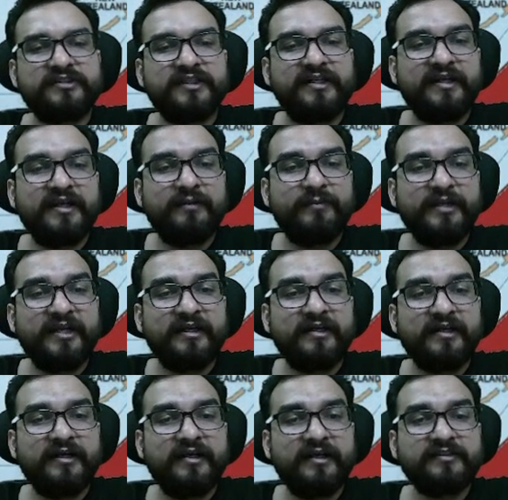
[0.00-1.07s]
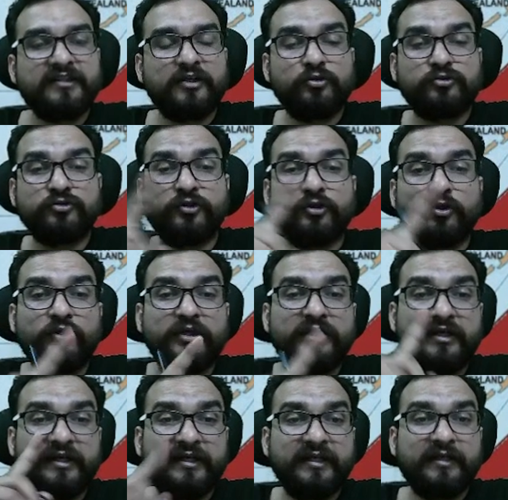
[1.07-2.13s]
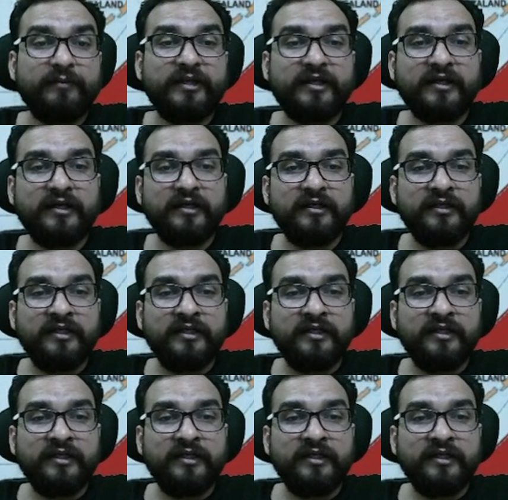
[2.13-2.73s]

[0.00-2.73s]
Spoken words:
Central American countries are also included in Latin America.